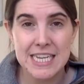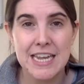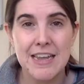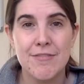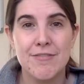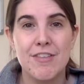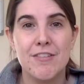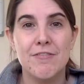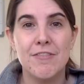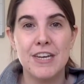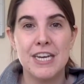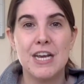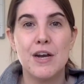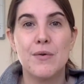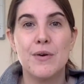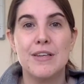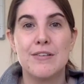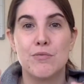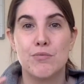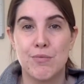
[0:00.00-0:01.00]
if the video
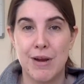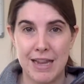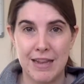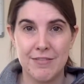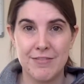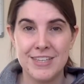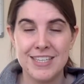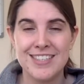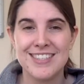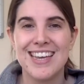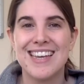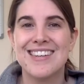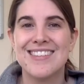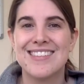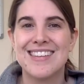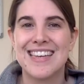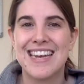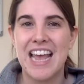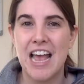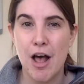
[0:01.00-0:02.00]
is relevant and is
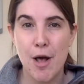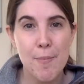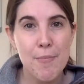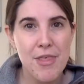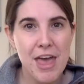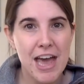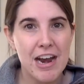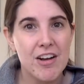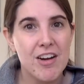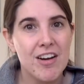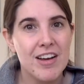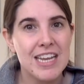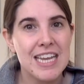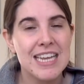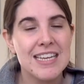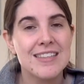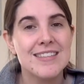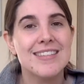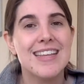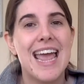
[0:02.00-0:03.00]
going to help that
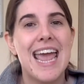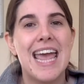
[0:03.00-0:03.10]
audience,